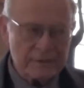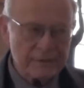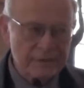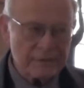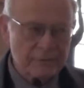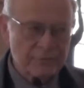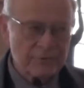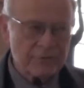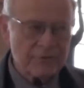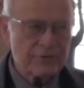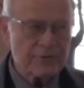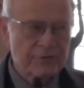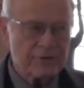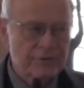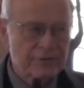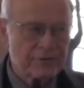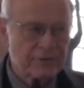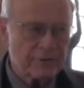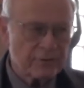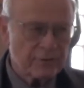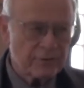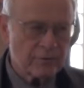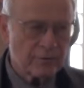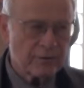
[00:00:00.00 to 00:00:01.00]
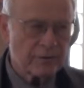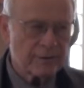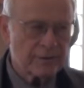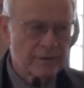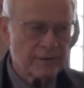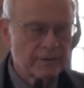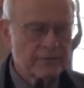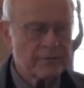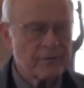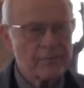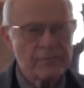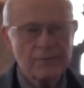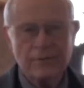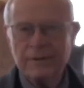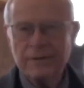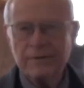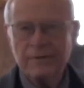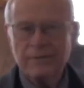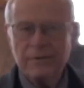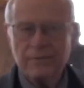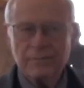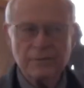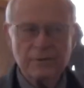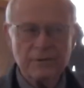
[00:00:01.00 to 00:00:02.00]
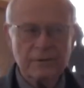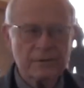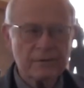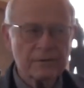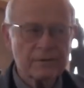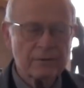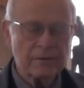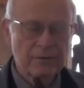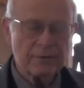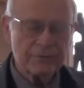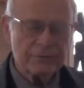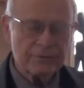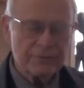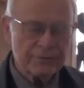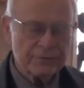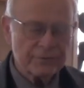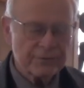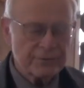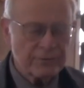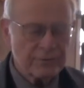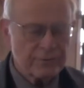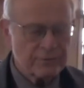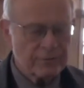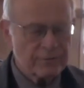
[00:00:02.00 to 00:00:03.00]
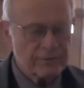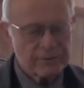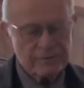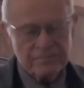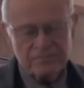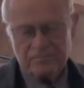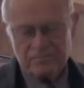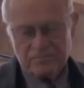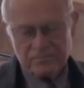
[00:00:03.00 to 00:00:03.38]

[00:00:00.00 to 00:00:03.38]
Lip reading: It was just an ordinary run-of-the-mill coastal schooner.